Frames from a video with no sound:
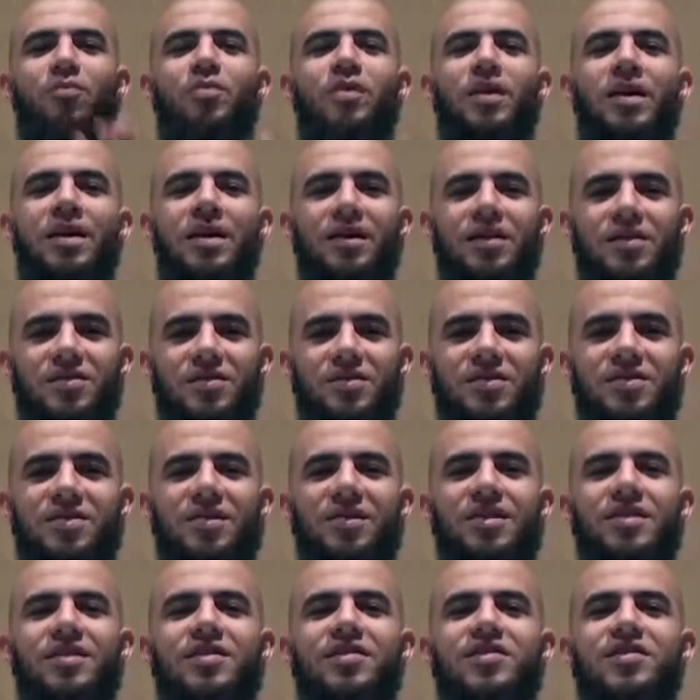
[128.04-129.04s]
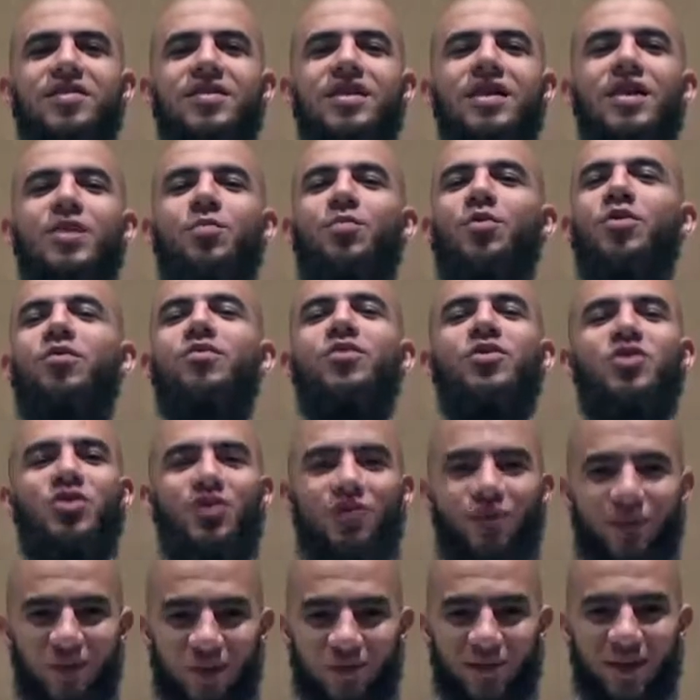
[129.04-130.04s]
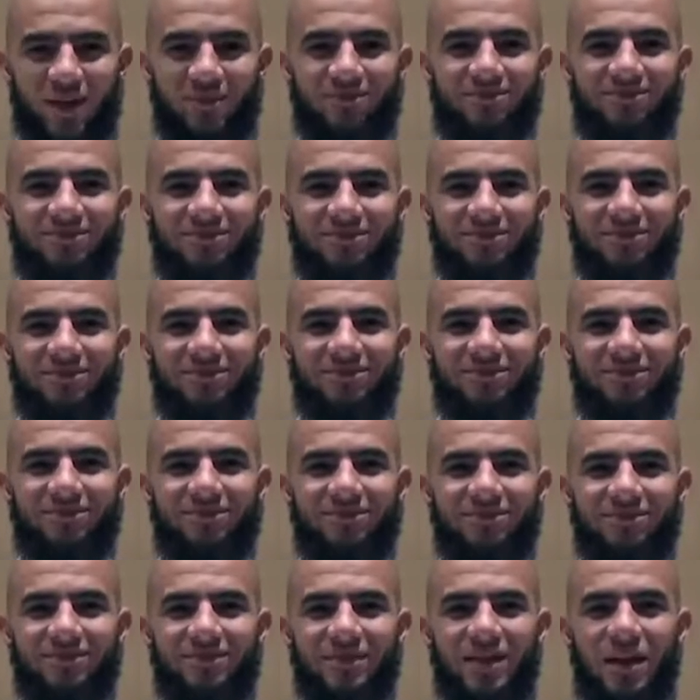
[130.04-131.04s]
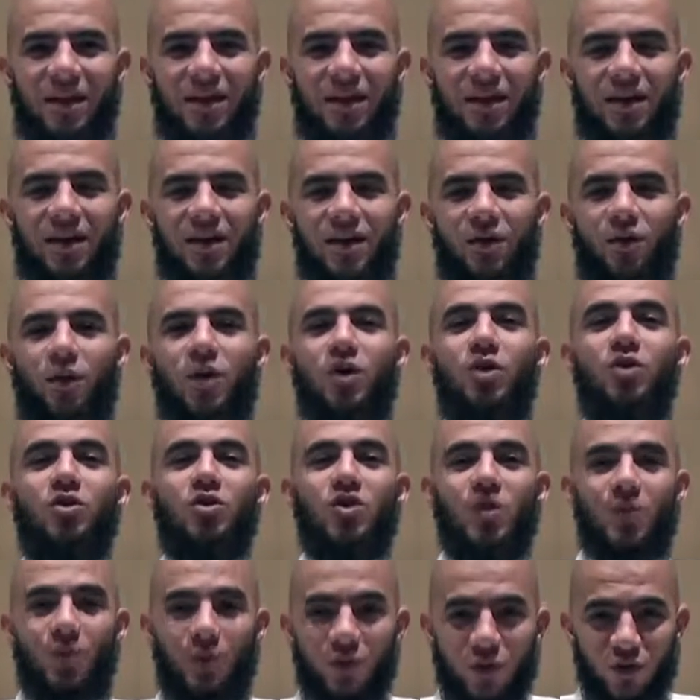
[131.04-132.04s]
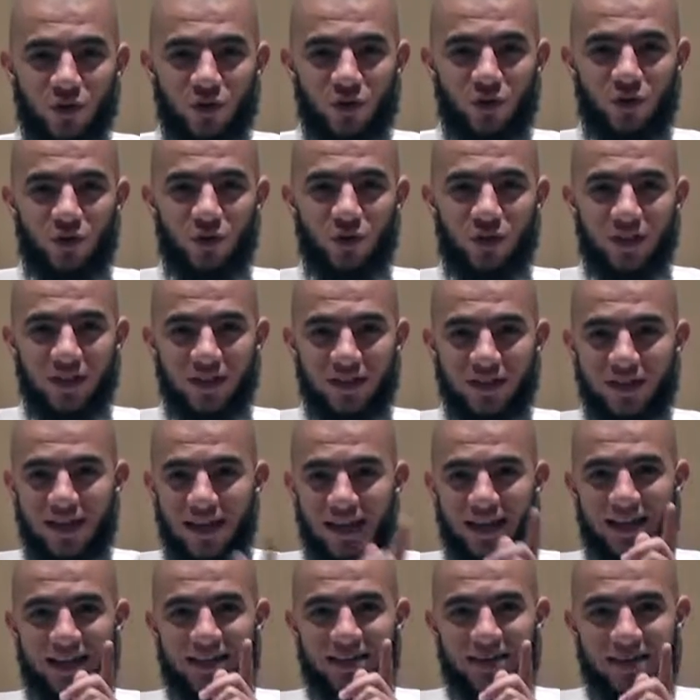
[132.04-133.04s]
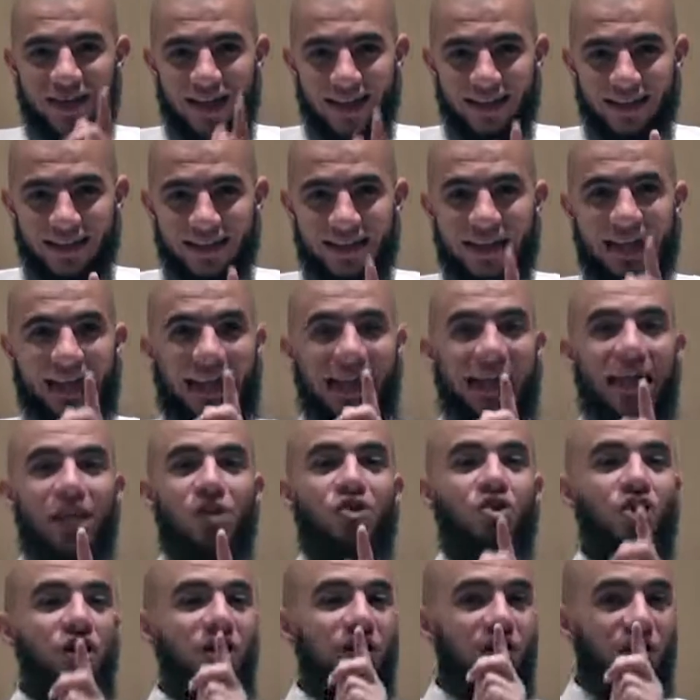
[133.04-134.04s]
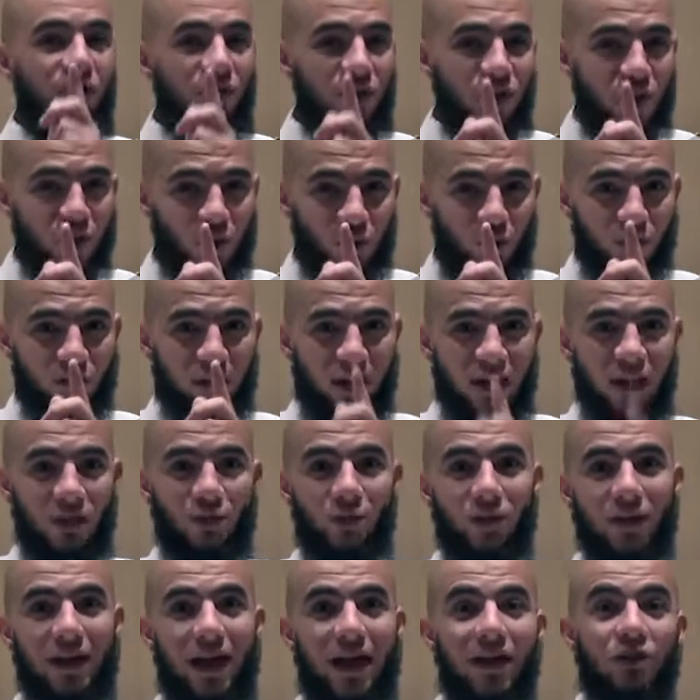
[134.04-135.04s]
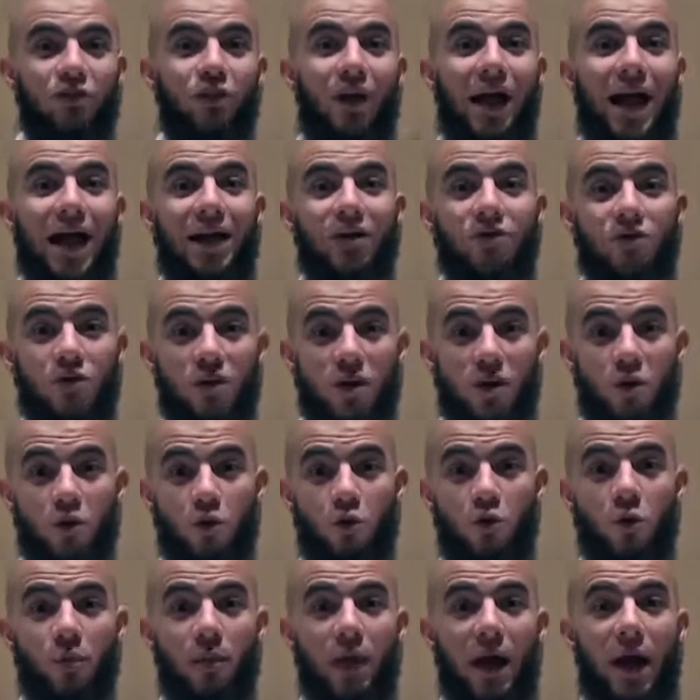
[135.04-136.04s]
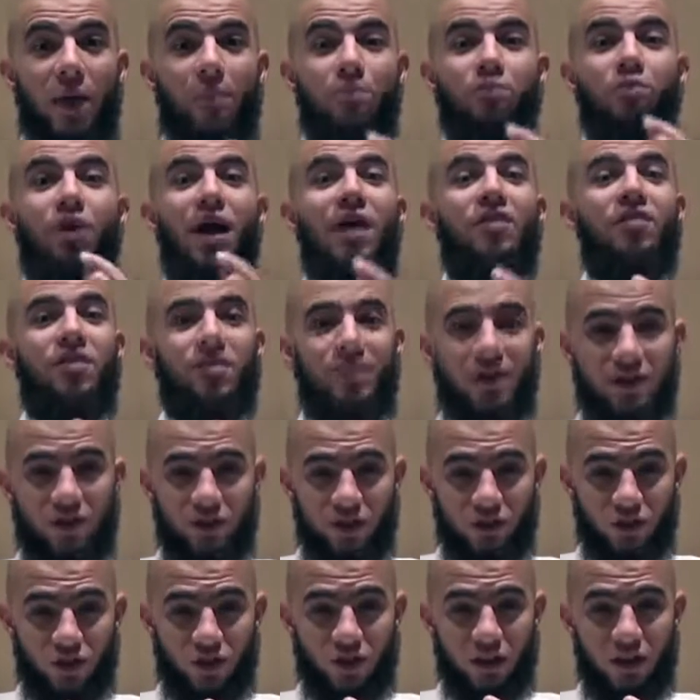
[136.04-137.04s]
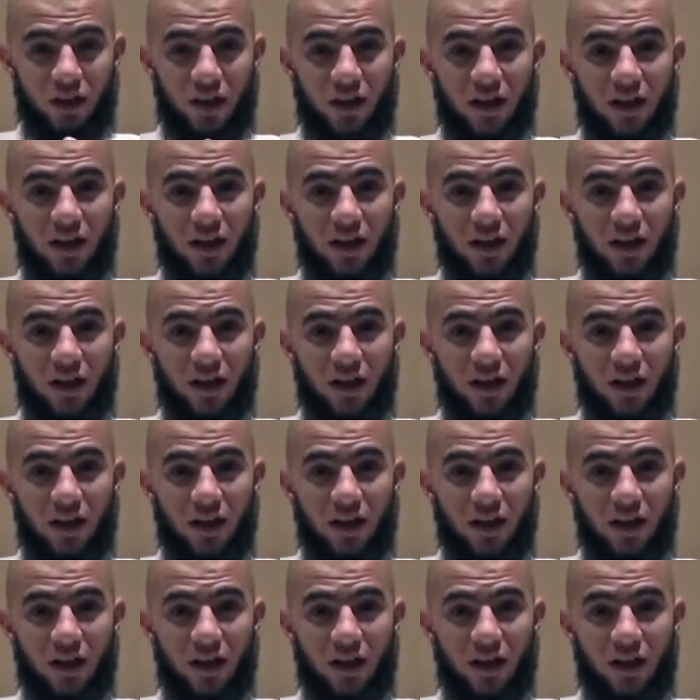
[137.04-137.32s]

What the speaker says: please seek permission from them. What you're supposed to do is send each individual that you would like to add to the group a private message.